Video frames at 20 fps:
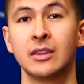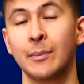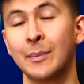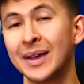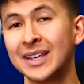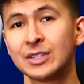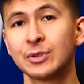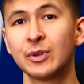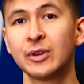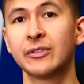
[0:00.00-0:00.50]
The
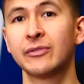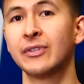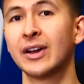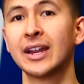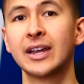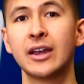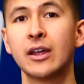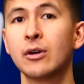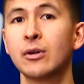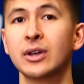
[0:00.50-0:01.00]
best way to
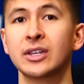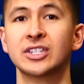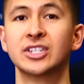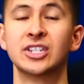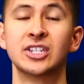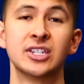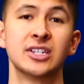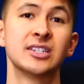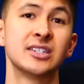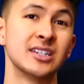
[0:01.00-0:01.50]
find out is
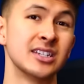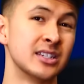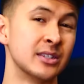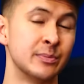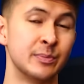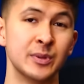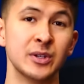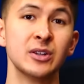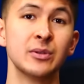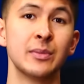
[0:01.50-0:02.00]
to just
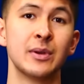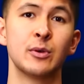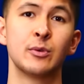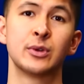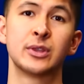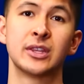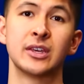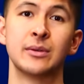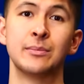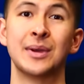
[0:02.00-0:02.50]
experiment
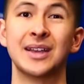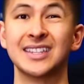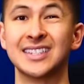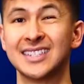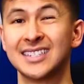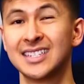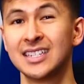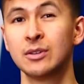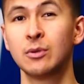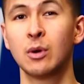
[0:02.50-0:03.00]
with them and
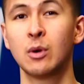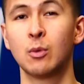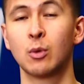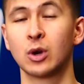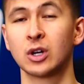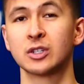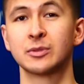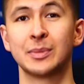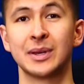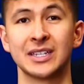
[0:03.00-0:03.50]
see what
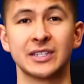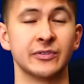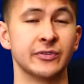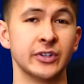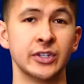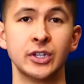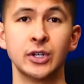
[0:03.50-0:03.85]
works best for